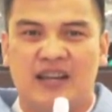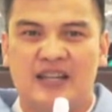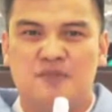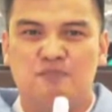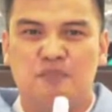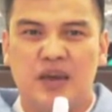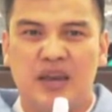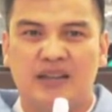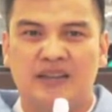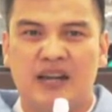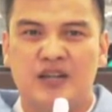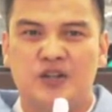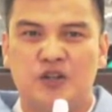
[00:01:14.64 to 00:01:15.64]
Let us pay
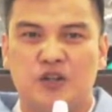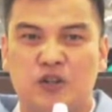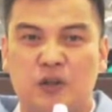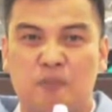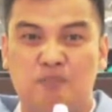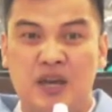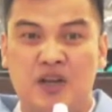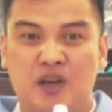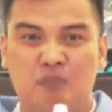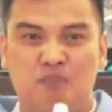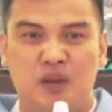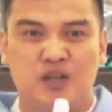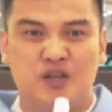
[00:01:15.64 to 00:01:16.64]
attention to the
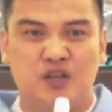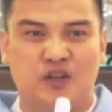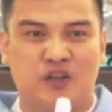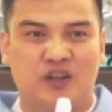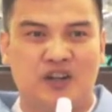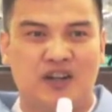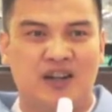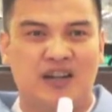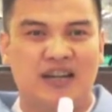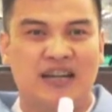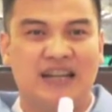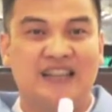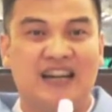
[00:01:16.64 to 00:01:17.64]
bigger picture,
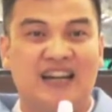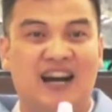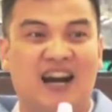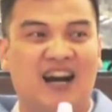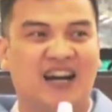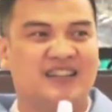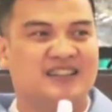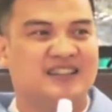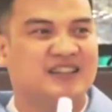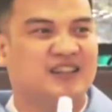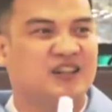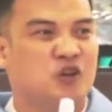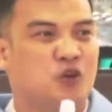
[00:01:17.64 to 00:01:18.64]
the God
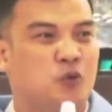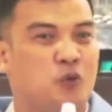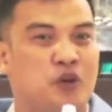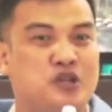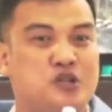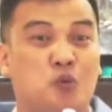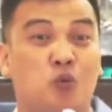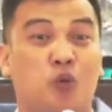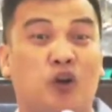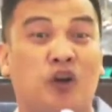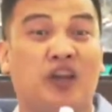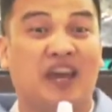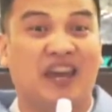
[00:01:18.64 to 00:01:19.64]
who is
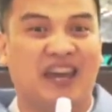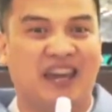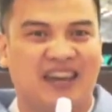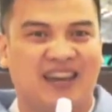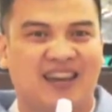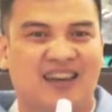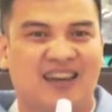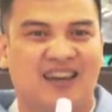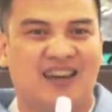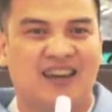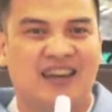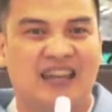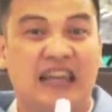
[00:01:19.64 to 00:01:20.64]
working,
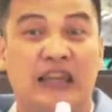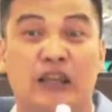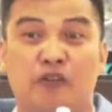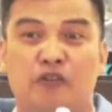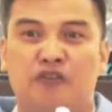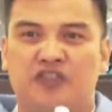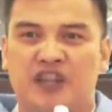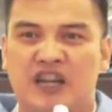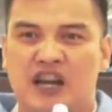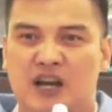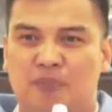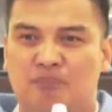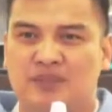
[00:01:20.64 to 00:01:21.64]

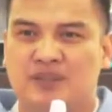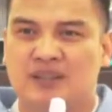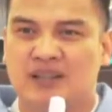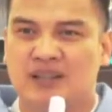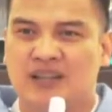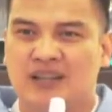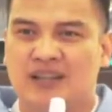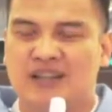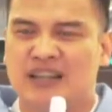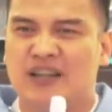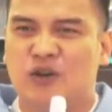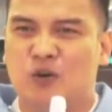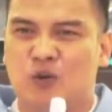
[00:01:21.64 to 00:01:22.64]
lifting up
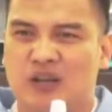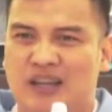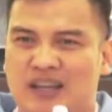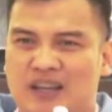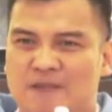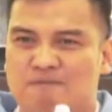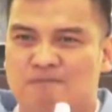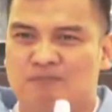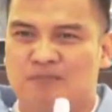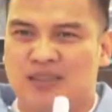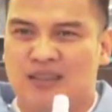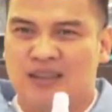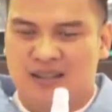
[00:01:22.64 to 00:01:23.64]
the lowly.
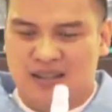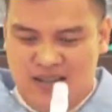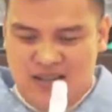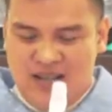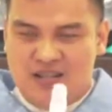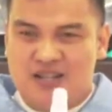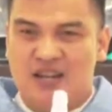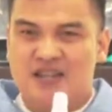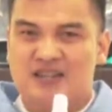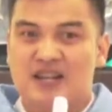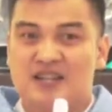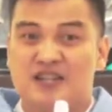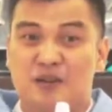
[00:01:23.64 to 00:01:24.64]

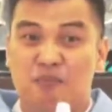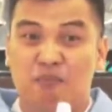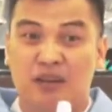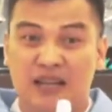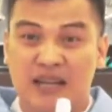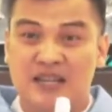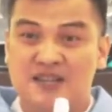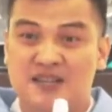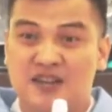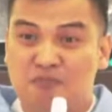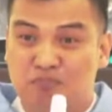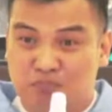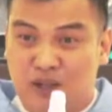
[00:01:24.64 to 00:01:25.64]
Just as the
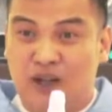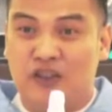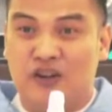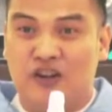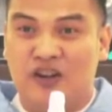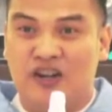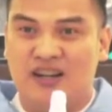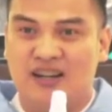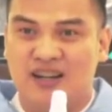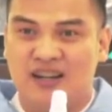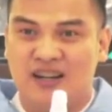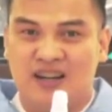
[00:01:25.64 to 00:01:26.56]
Blessed Mother